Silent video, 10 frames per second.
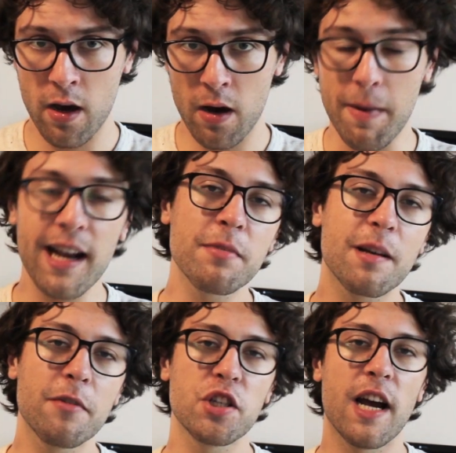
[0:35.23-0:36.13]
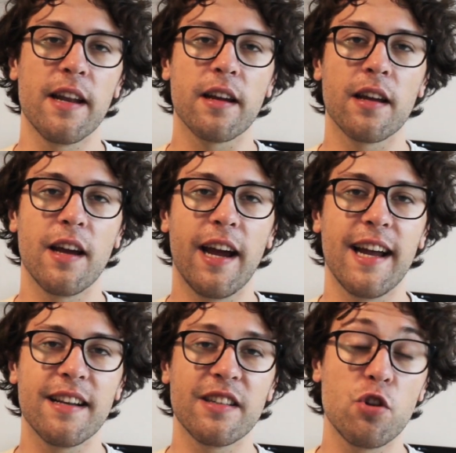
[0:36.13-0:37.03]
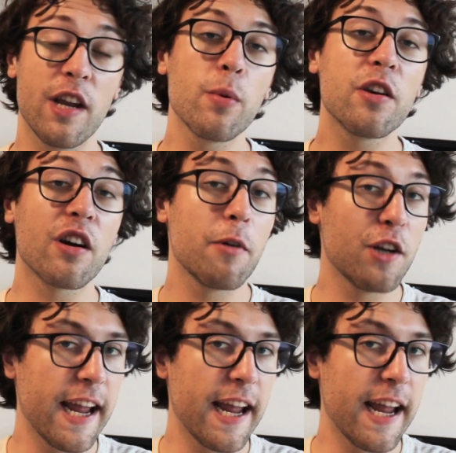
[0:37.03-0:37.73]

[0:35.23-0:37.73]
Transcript: My name is Kimon Steinek, and today we talk about